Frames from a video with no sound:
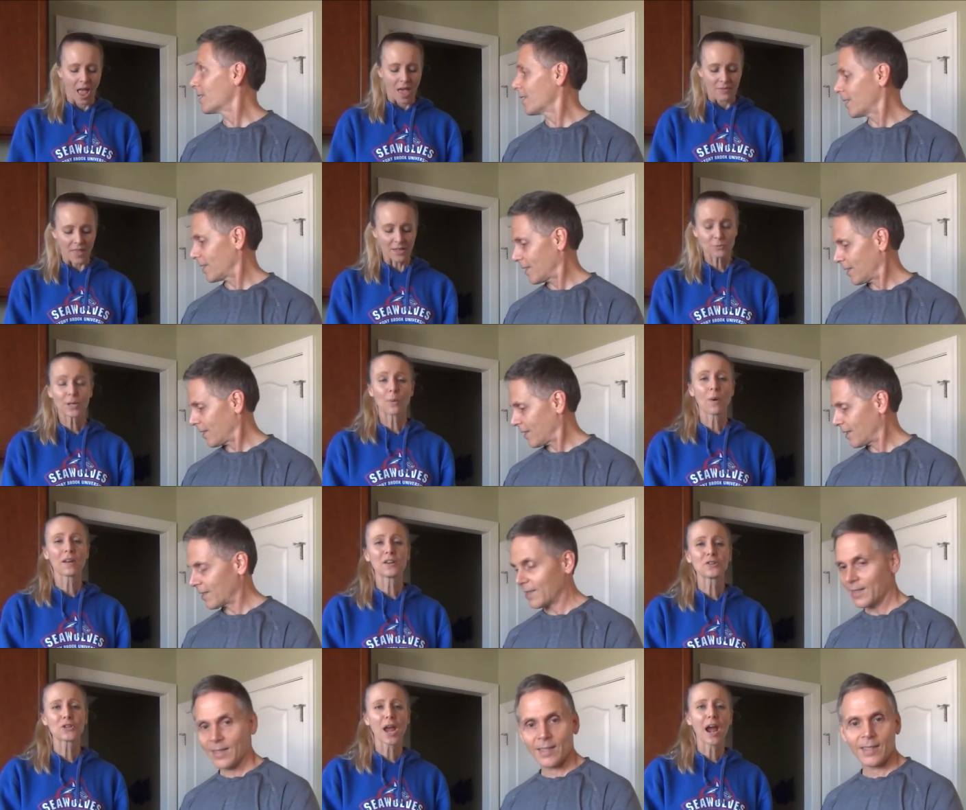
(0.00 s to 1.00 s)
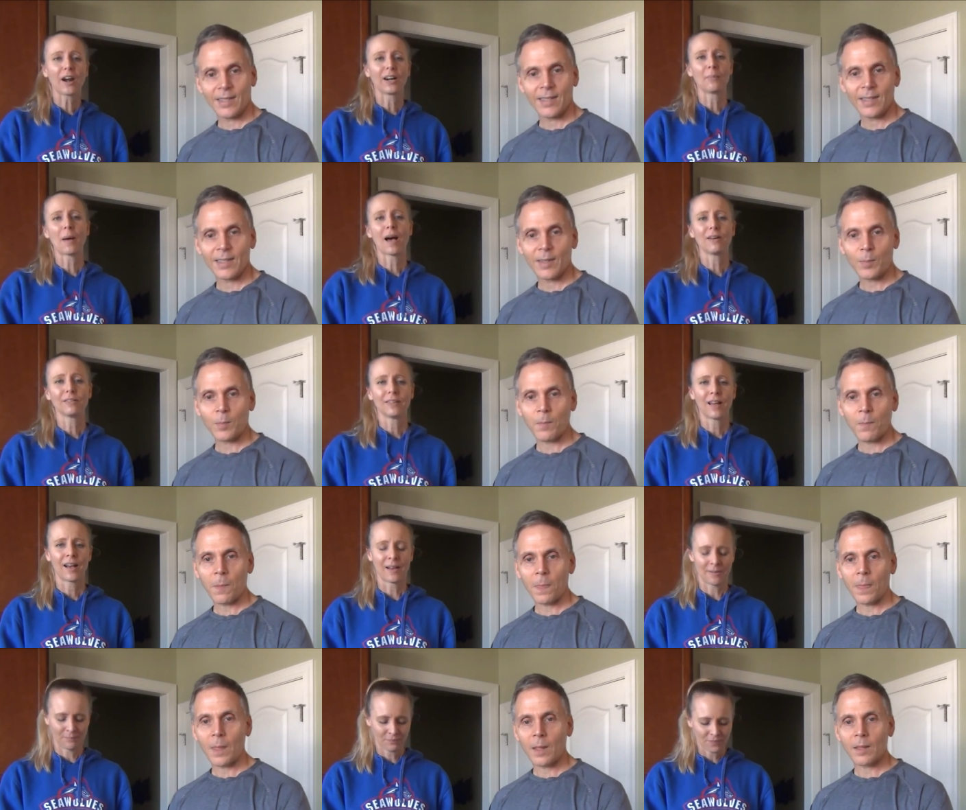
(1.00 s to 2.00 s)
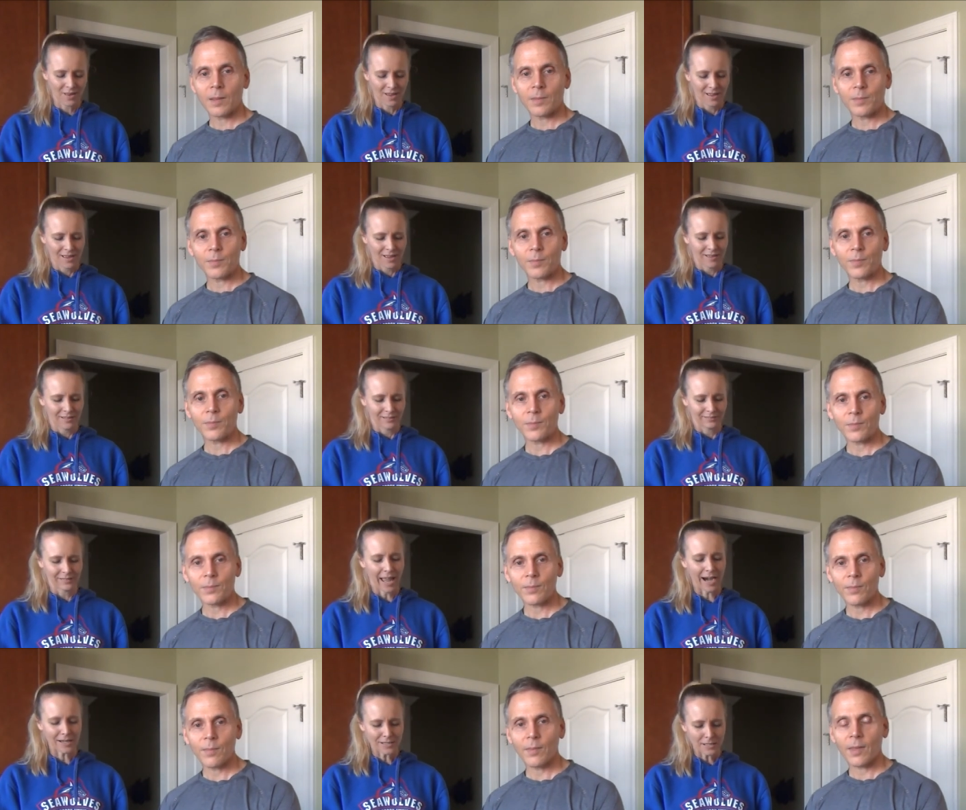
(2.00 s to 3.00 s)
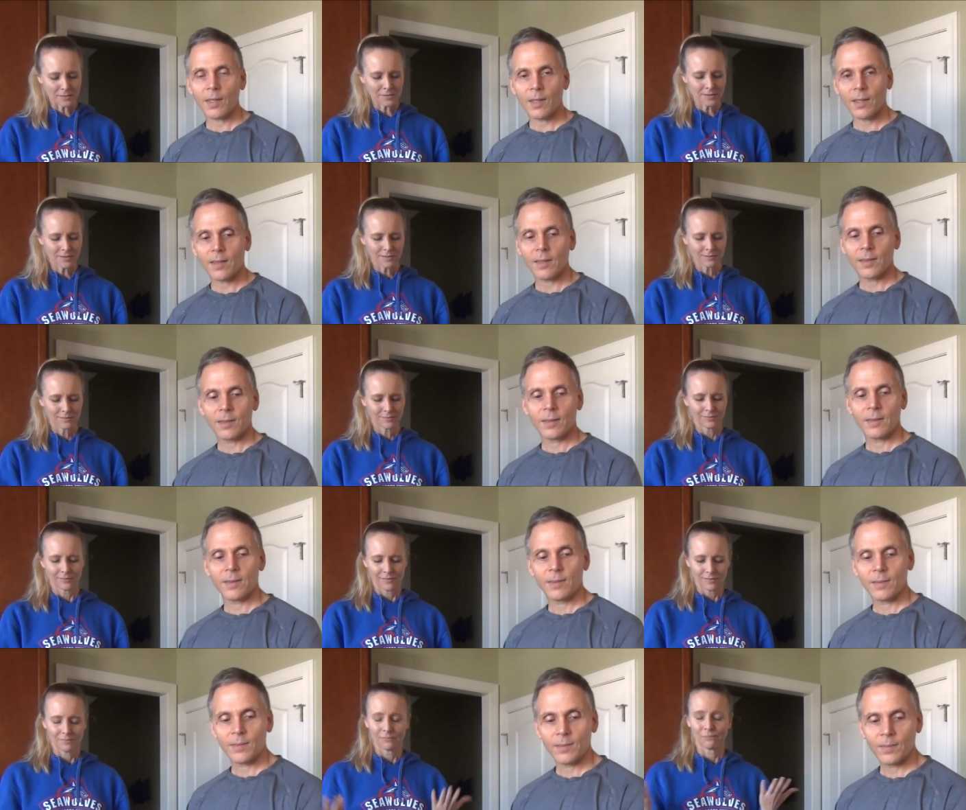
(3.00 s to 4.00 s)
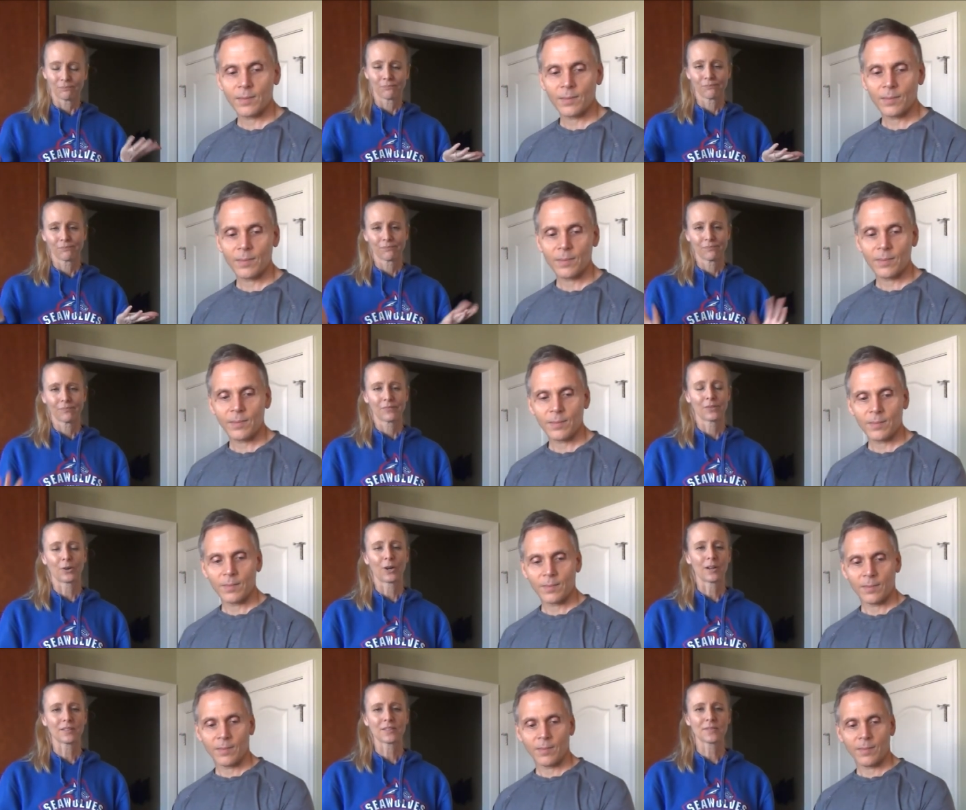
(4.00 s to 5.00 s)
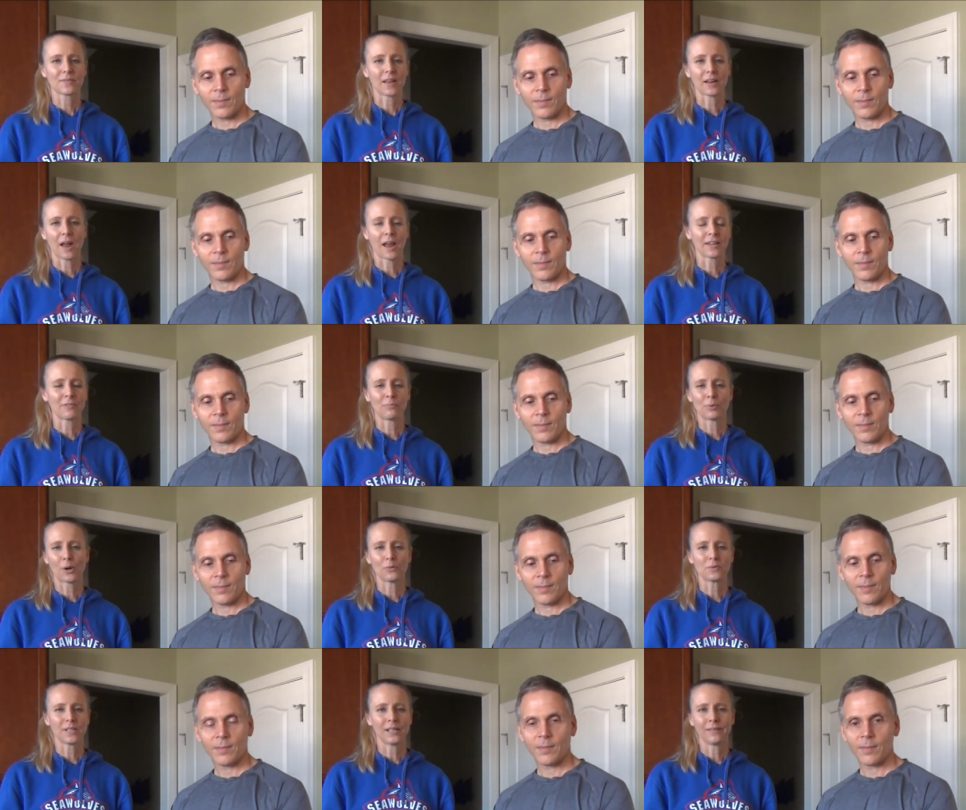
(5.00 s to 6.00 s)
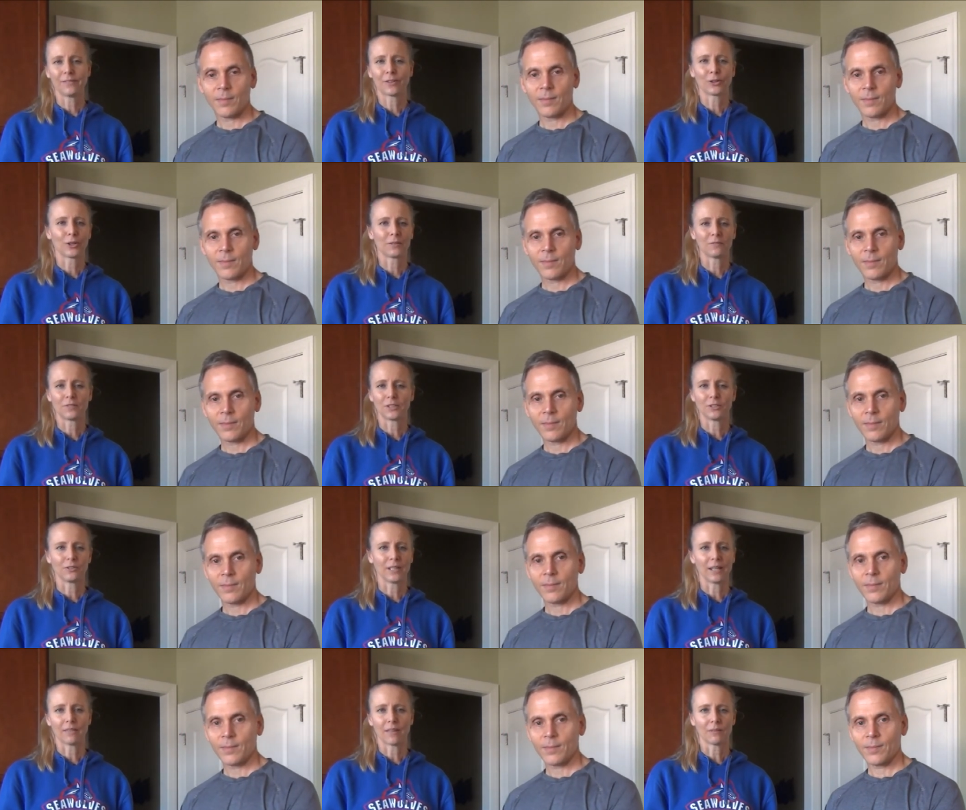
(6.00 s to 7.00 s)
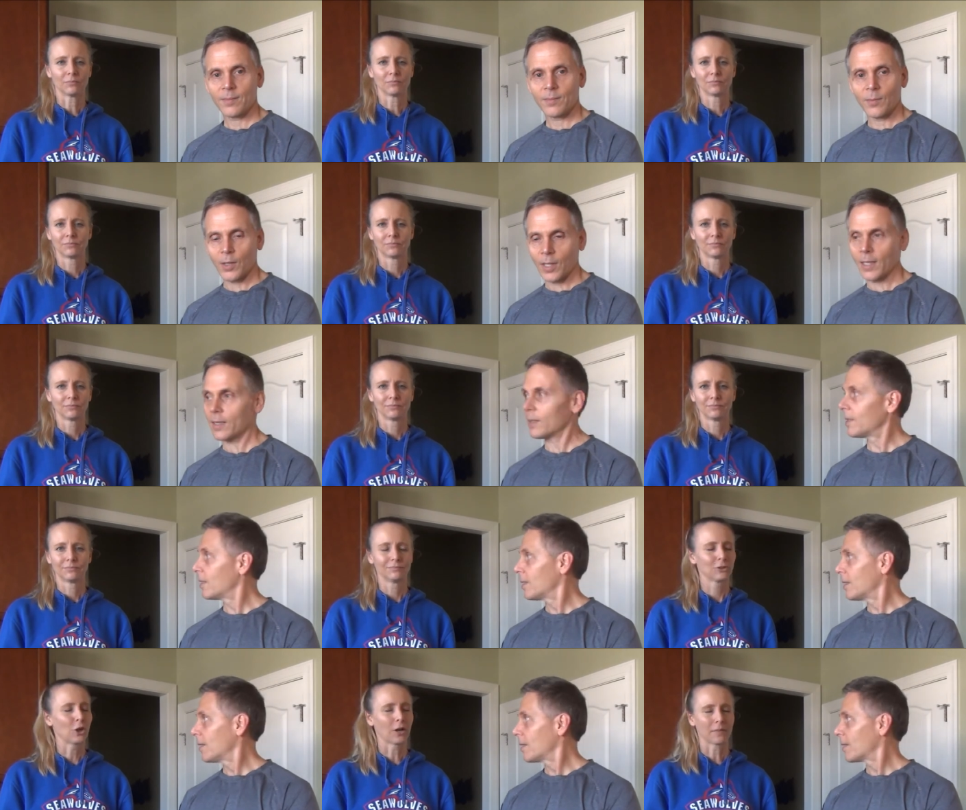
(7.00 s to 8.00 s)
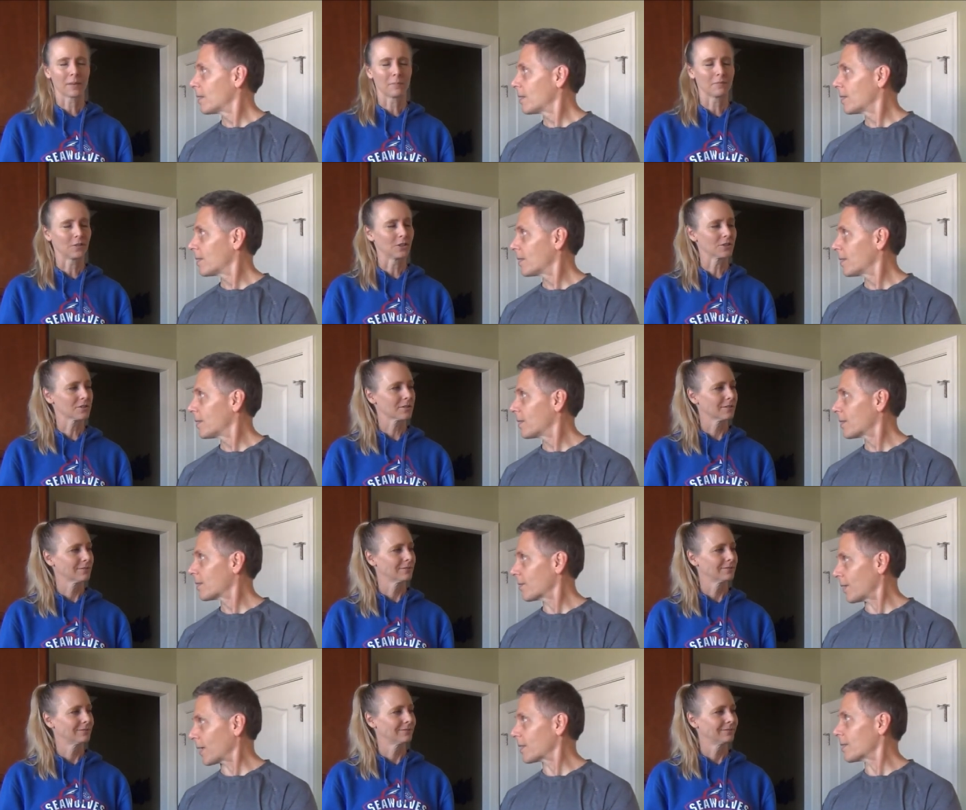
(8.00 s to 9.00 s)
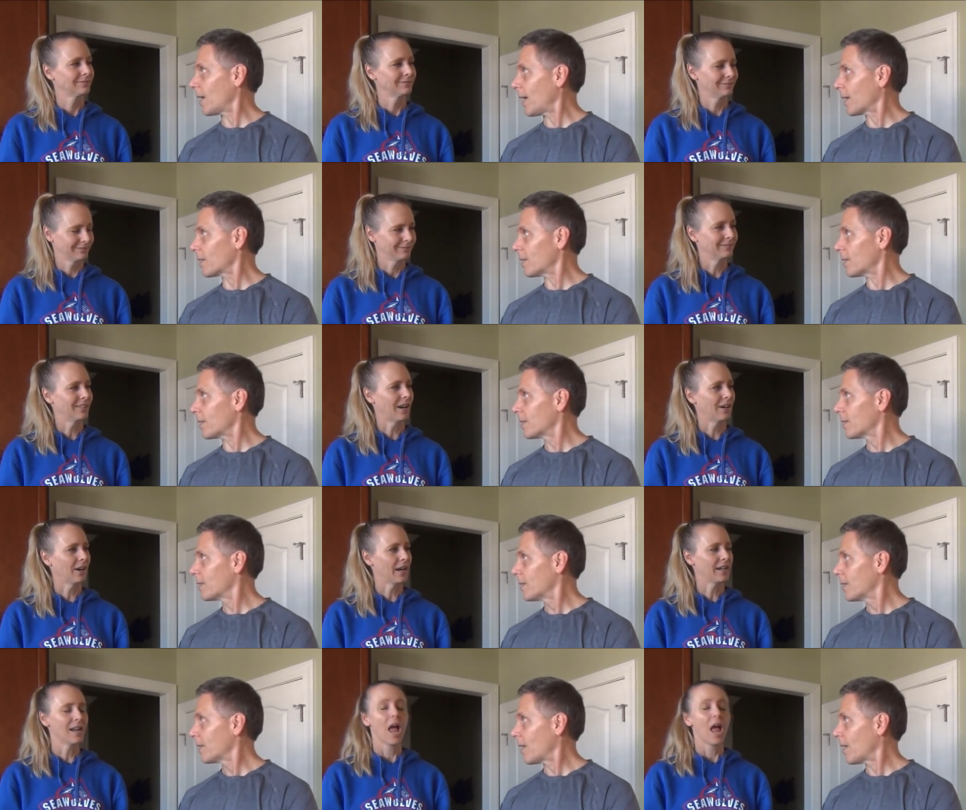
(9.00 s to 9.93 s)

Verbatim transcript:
Speaker 1: that's what I wanted to share about um, lectins. They're a, a kind of protein. They're good for you. Eat them. Right. Cook them first. Exactly. All right.